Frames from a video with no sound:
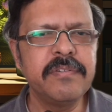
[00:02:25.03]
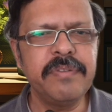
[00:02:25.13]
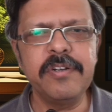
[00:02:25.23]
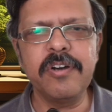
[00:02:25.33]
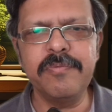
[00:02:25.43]

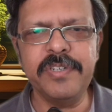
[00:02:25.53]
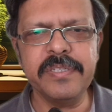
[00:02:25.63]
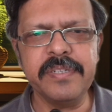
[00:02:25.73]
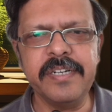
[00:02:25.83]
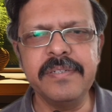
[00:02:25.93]
felt
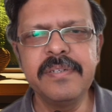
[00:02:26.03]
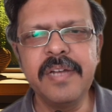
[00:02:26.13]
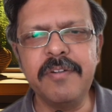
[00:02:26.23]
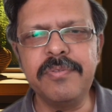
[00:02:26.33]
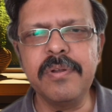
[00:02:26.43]
obvious, right?
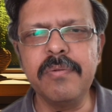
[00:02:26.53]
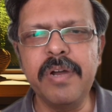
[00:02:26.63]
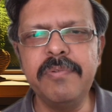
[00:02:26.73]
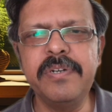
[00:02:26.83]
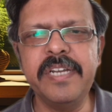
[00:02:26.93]
After all,
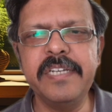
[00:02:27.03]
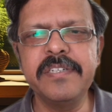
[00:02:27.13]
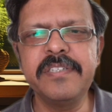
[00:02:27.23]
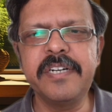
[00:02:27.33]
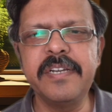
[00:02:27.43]
why would
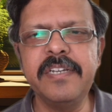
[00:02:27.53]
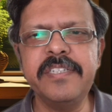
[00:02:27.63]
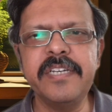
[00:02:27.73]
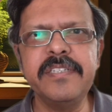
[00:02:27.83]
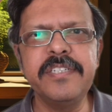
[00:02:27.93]
nature suddenly
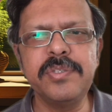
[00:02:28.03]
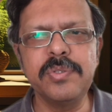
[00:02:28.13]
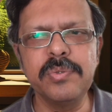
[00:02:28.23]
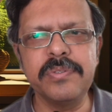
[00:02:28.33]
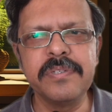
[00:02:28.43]
change its
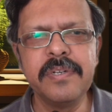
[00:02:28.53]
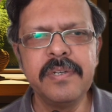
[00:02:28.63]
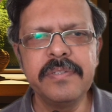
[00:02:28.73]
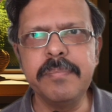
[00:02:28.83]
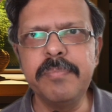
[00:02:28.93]
rules
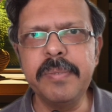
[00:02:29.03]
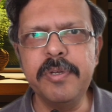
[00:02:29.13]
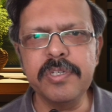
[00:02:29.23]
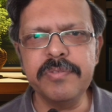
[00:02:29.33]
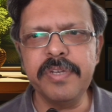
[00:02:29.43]
simply
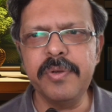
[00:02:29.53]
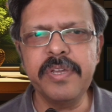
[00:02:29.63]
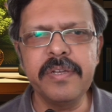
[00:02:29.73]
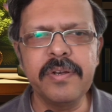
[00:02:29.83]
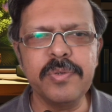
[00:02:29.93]
because we are
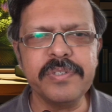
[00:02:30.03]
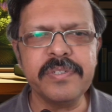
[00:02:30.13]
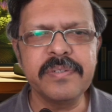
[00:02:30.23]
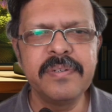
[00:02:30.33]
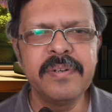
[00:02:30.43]
looking closer?
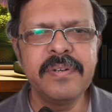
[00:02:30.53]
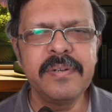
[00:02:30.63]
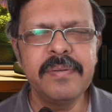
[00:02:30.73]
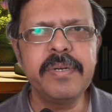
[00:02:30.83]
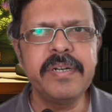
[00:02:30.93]

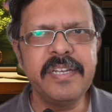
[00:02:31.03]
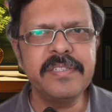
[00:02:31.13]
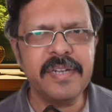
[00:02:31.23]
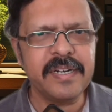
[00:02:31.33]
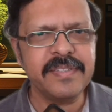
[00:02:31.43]
But
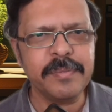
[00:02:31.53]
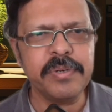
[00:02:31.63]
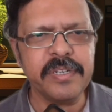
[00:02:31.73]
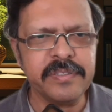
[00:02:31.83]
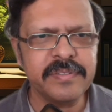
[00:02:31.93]
nature had a
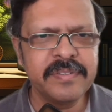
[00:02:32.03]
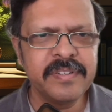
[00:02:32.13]
surprise.